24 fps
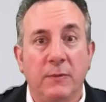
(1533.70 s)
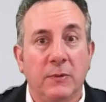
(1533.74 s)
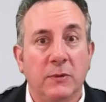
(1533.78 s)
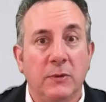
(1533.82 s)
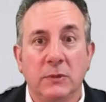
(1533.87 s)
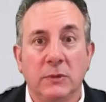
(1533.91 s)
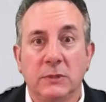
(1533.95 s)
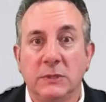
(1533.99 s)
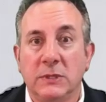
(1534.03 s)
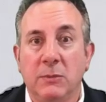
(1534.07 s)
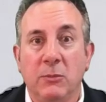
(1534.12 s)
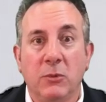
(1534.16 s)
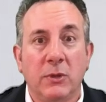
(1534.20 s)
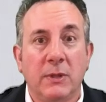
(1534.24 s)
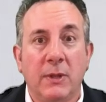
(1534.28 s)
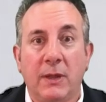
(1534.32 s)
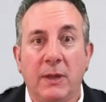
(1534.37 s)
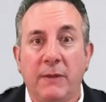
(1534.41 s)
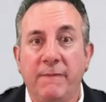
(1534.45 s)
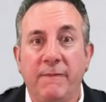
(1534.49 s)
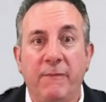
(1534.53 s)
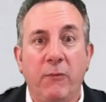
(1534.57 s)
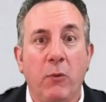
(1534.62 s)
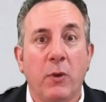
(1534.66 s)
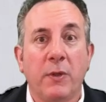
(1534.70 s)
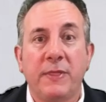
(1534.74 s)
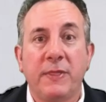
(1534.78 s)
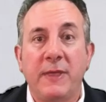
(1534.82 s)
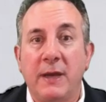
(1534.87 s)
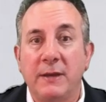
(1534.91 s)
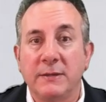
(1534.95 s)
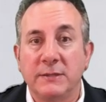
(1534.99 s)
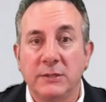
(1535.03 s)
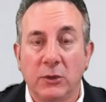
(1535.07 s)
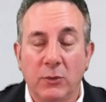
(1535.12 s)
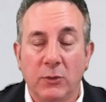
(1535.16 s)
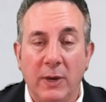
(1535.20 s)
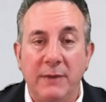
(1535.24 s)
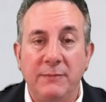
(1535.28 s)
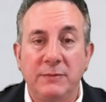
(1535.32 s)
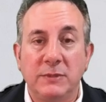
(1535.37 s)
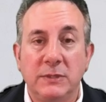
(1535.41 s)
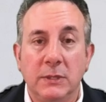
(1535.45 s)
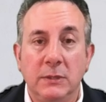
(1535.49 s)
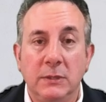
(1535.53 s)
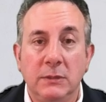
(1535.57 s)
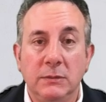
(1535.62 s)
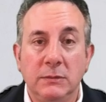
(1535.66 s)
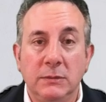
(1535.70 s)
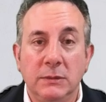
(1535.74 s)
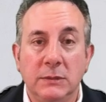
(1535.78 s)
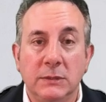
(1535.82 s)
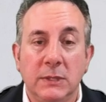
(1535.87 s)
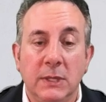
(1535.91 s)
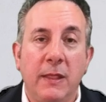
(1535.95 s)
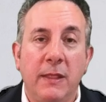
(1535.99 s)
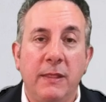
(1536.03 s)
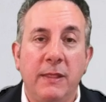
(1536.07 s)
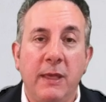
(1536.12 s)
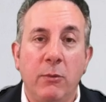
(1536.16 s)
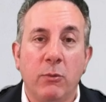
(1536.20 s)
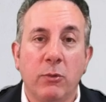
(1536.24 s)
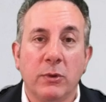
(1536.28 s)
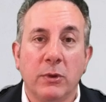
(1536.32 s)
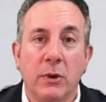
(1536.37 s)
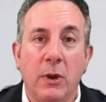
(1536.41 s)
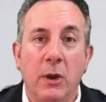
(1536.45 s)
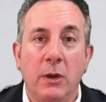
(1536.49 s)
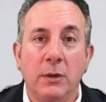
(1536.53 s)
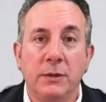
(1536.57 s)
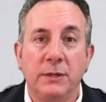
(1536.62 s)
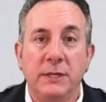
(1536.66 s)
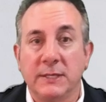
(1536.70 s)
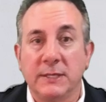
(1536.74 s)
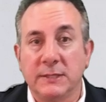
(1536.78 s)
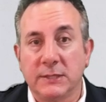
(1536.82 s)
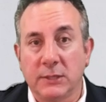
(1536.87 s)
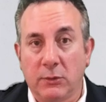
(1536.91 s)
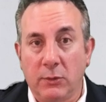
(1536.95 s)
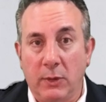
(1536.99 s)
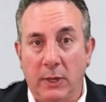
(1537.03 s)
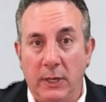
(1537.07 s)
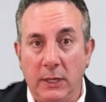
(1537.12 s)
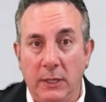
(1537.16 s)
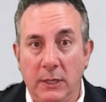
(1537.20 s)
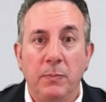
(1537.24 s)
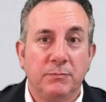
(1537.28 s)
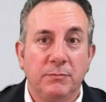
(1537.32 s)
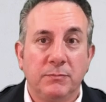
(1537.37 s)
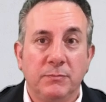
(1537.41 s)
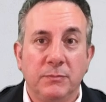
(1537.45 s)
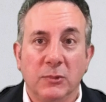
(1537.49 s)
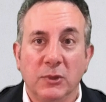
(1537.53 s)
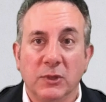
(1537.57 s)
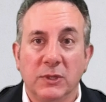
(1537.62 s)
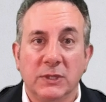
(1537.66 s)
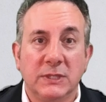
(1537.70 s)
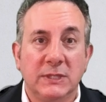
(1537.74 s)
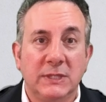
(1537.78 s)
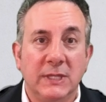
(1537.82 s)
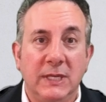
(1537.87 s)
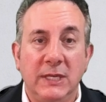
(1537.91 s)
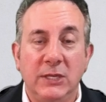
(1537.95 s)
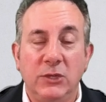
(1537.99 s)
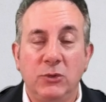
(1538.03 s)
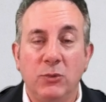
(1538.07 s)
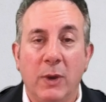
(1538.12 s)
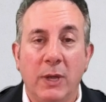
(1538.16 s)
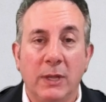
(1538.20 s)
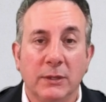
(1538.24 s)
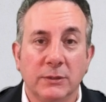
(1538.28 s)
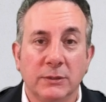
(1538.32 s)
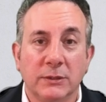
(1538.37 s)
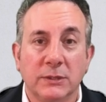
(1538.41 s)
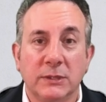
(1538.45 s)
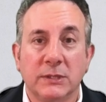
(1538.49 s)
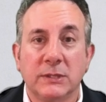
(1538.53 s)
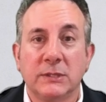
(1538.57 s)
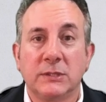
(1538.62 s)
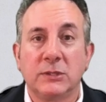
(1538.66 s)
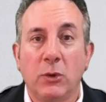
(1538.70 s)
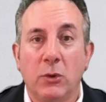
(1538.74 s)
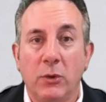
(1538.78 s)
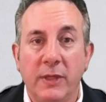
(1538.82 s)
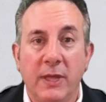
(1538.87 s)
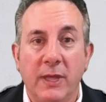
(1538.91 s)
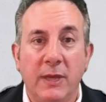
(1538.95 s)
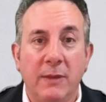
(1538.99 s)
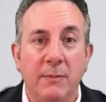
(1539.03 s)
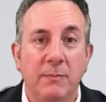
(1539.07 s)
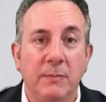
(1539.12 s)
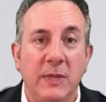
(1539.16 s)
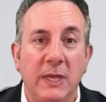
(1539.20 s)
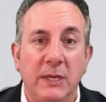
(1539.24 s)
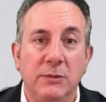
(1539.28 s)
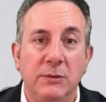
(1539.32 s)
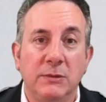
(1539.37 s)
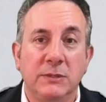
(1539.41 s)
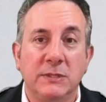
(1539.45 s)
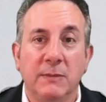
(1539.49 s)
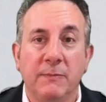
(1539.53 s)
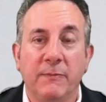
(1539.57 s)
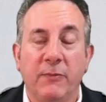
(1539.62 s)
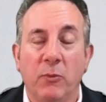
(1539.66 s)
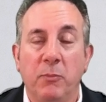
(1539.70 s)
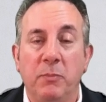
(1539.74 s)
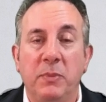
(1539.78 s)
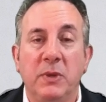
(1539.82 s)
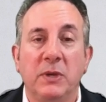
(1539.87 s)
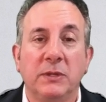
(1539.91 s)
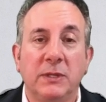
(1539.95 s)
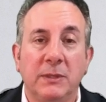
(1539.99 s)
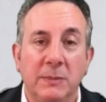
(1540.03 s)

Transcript: somewhere like 4,000 gravestones. They were all desecrated where the city dwellers stole them. They used them for building